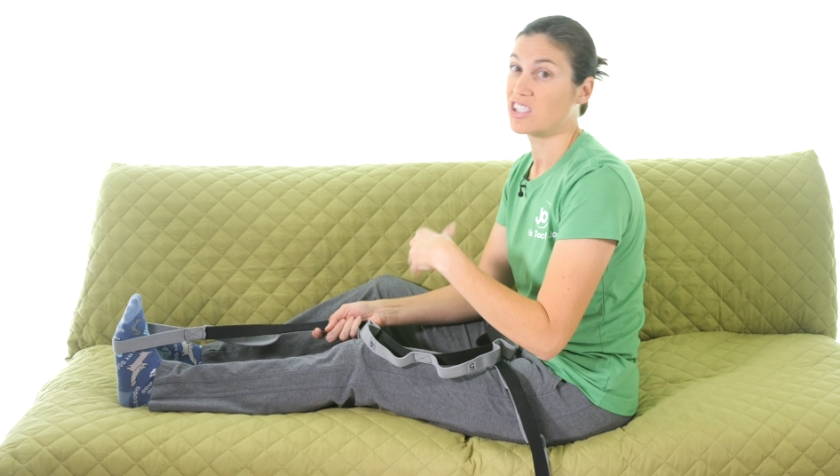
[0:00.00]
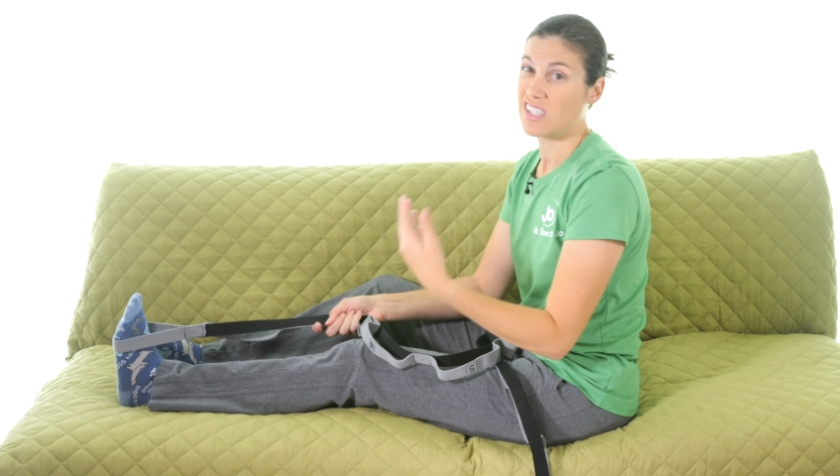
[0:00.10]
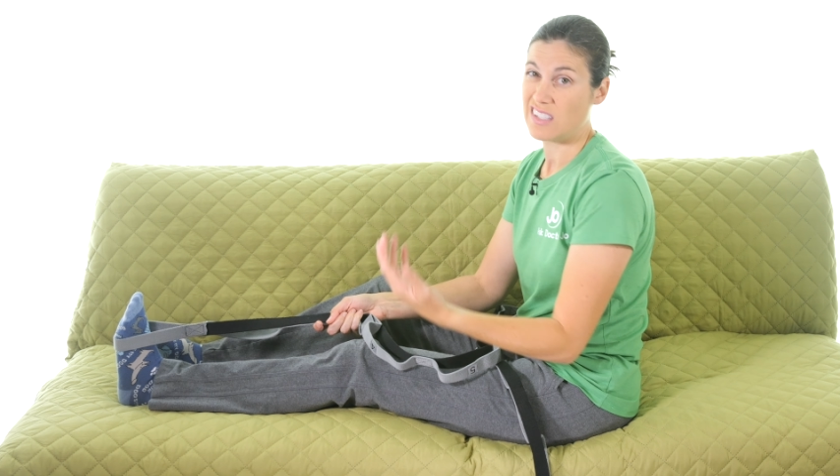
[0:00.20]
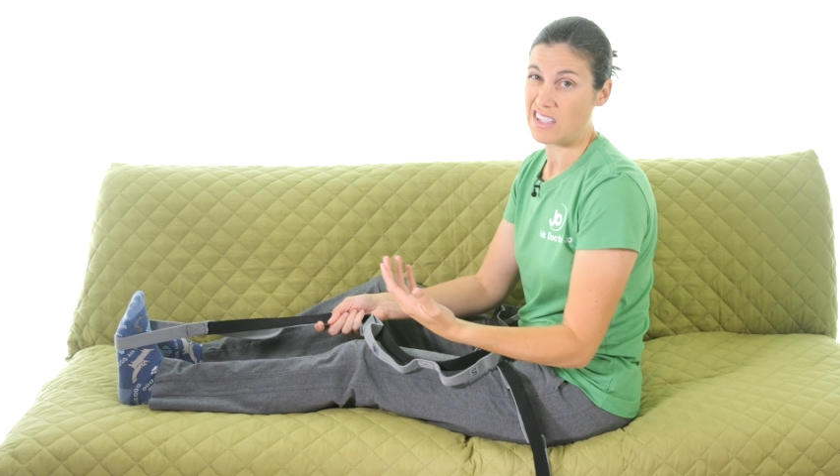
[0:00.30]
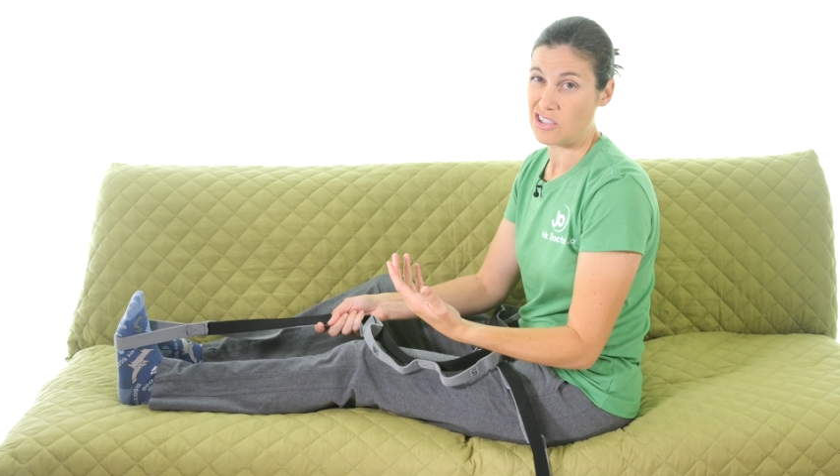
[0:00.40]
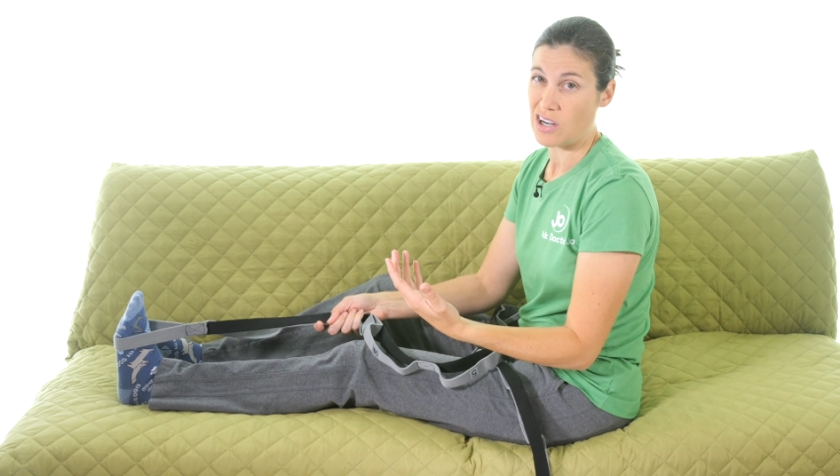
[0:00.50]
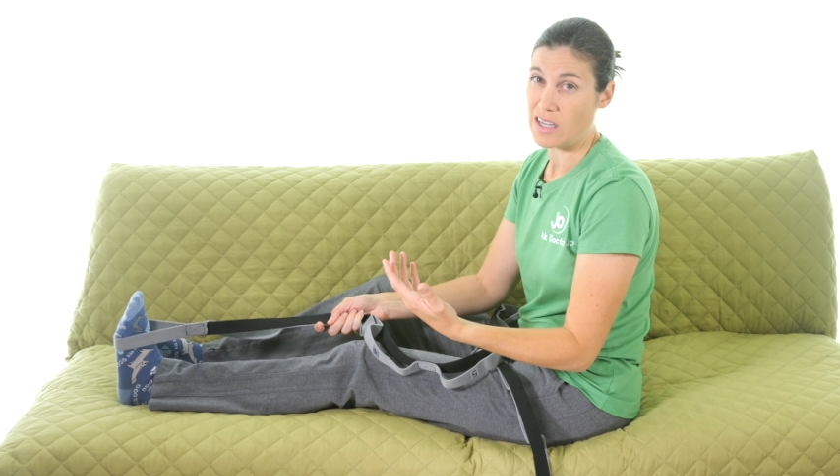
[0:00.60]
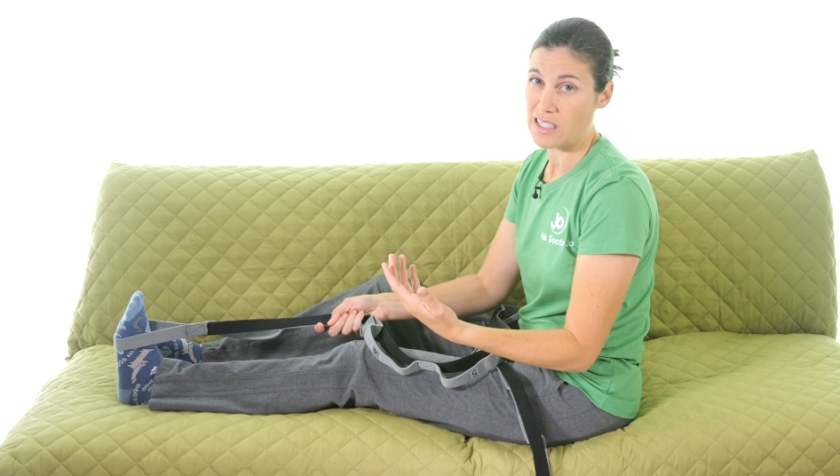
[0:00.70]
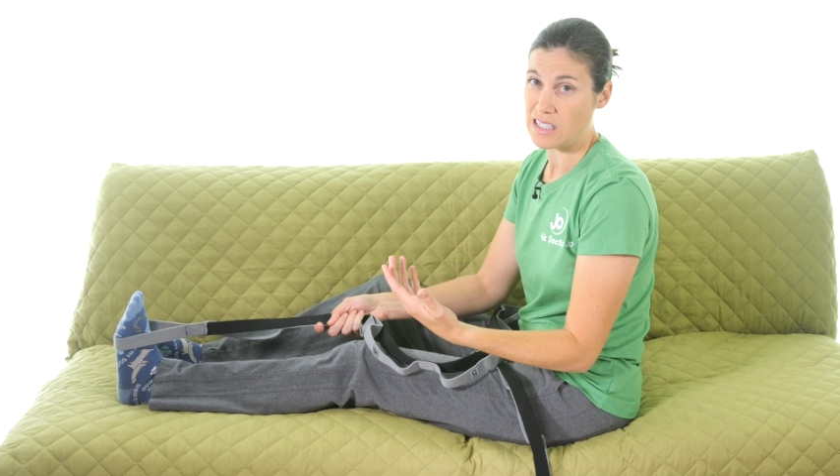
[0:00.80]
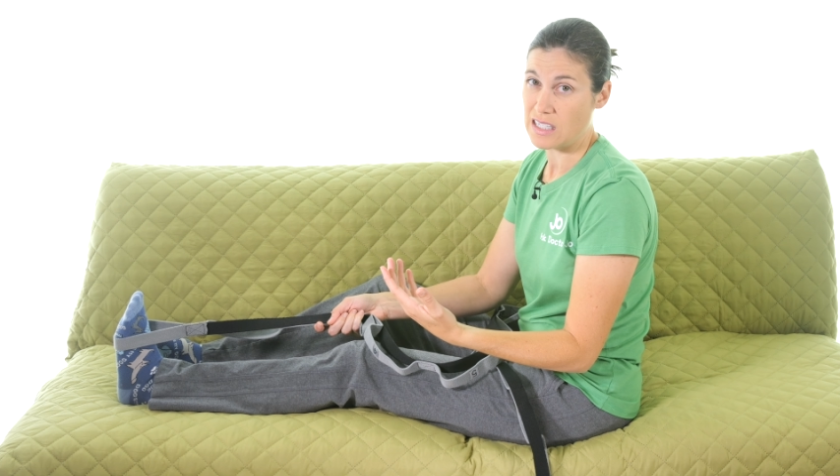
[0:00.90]
because then you're
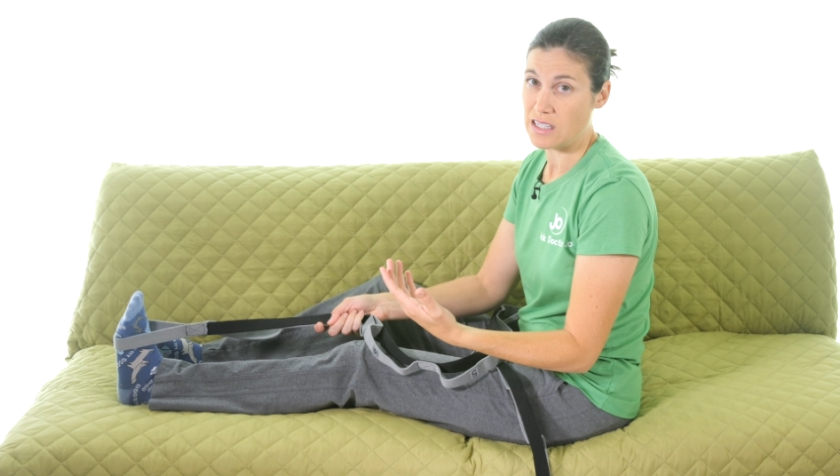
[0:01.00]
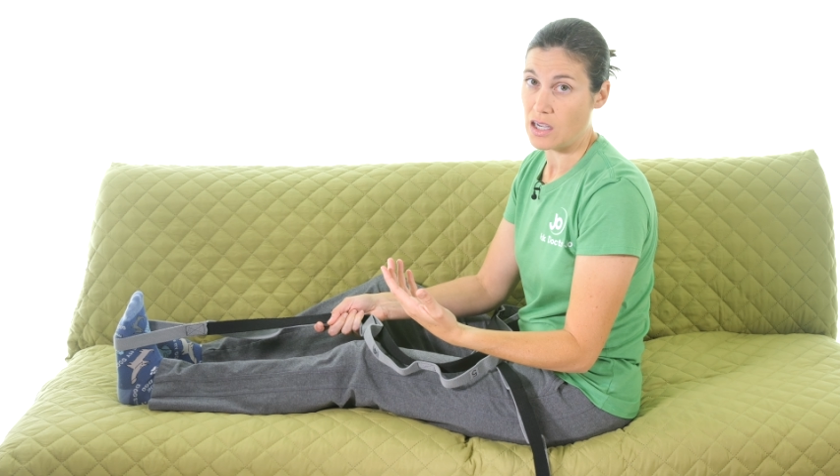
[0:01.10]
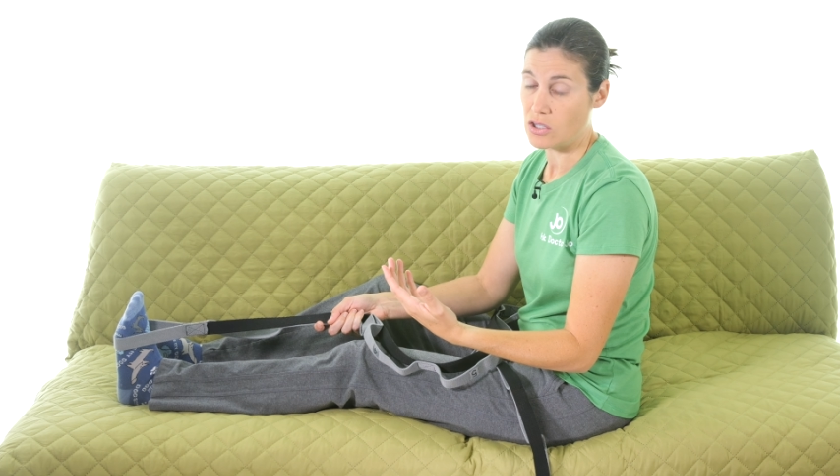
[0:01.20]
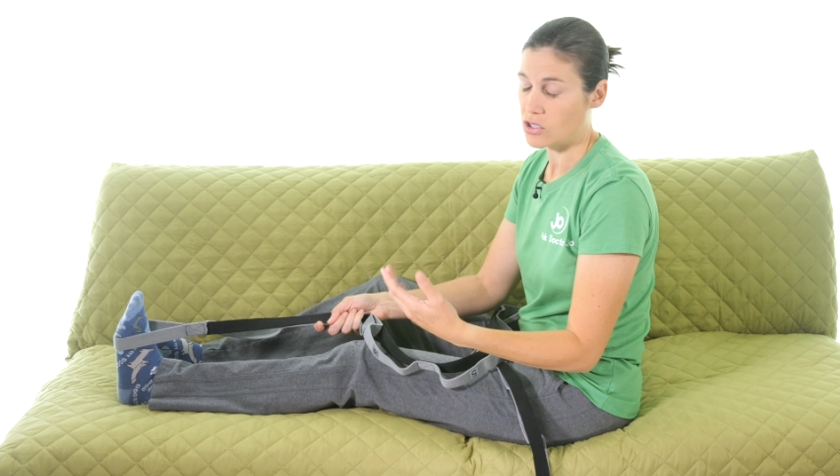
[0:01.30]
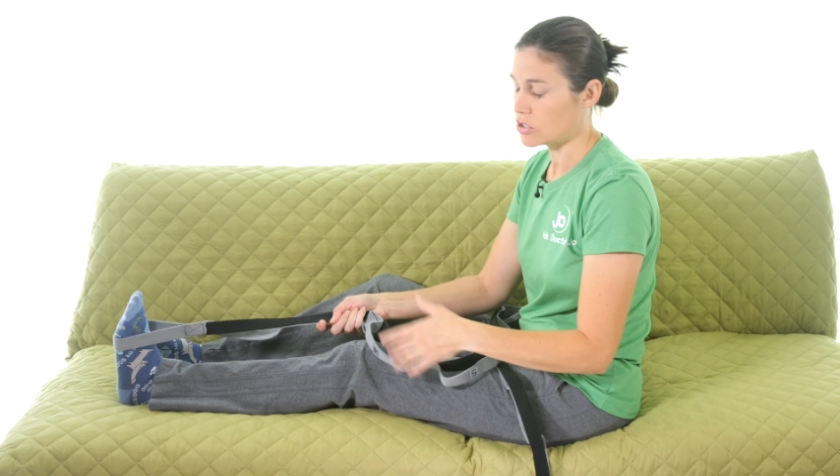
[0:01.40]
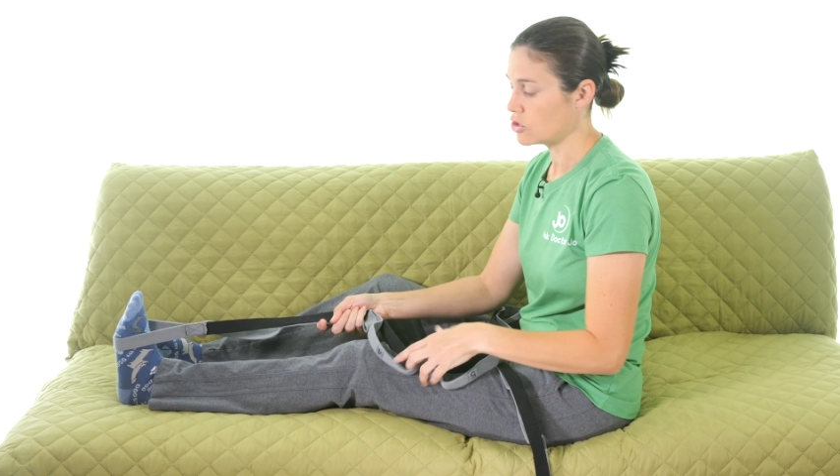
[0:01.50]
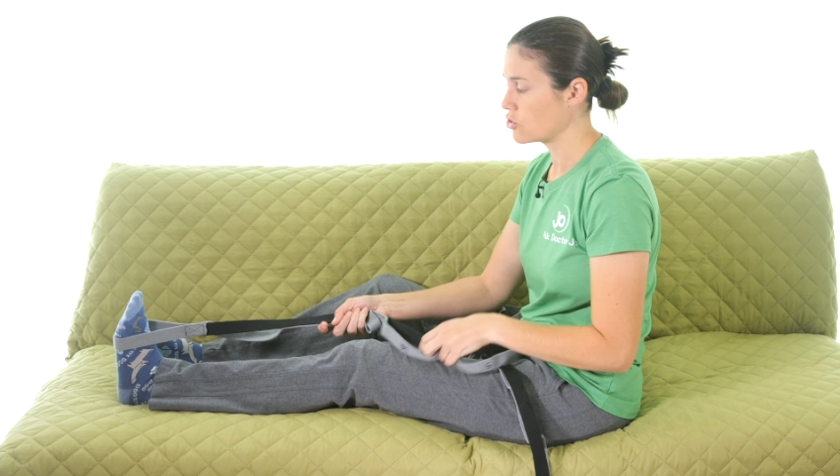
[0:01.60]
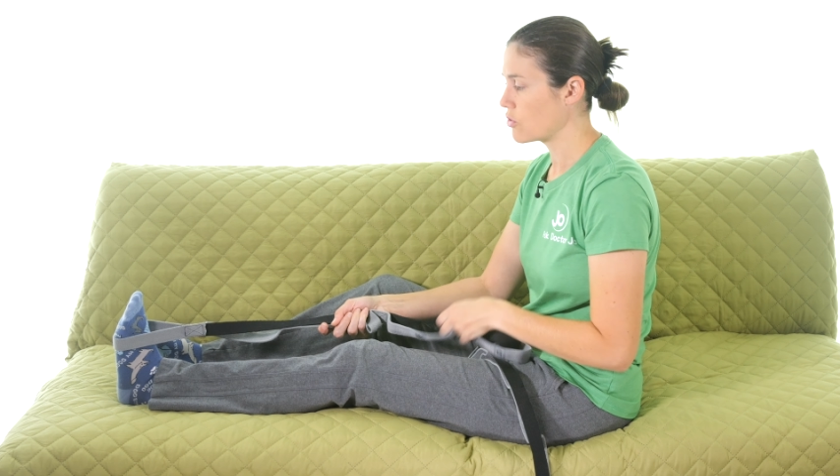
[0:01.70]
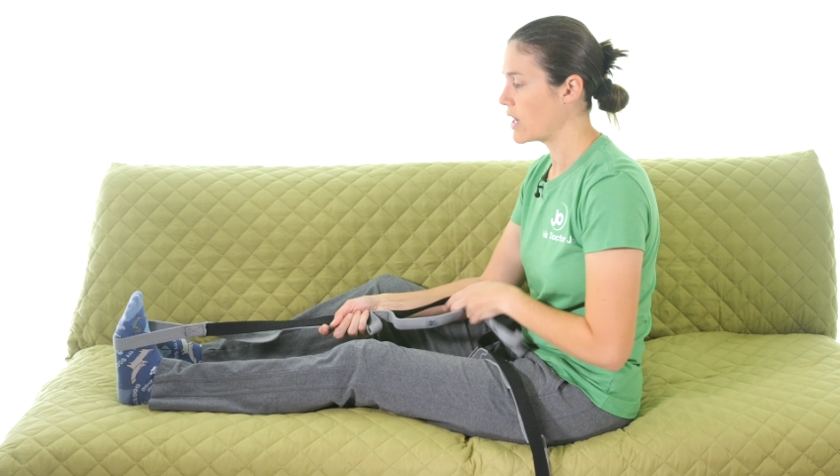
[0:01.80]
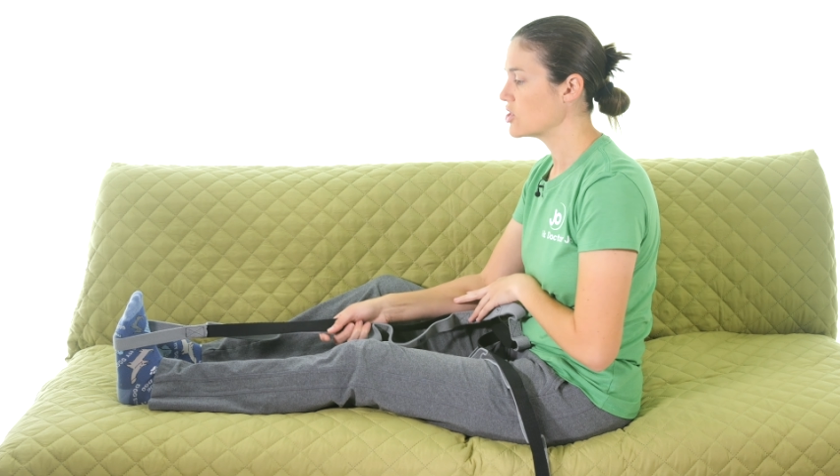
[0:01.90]
not going to get a good
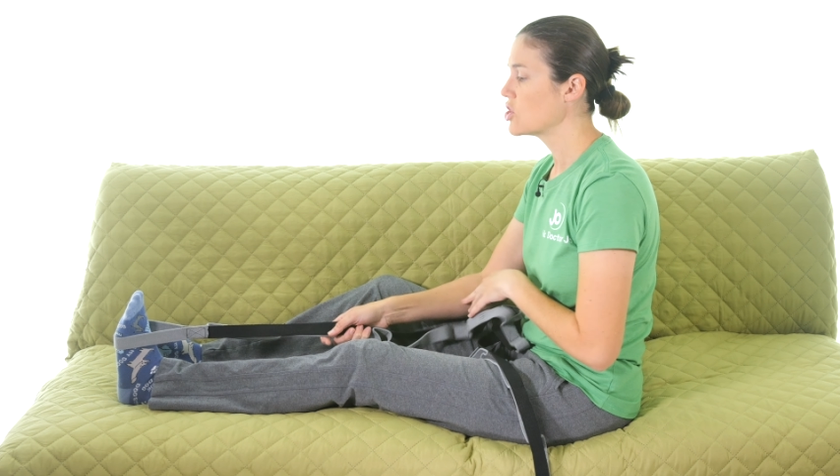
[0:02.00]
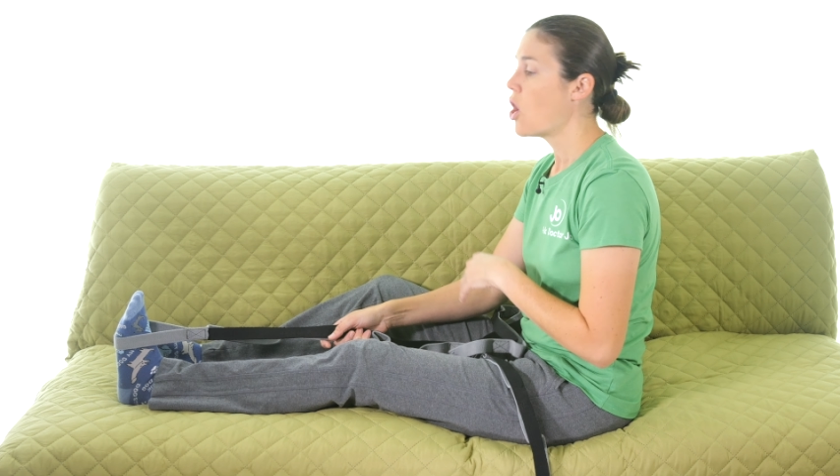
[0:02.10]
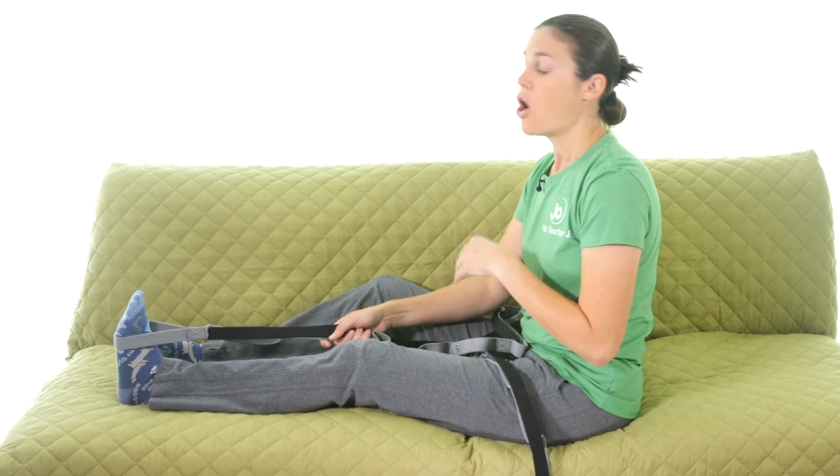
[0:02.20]
stretch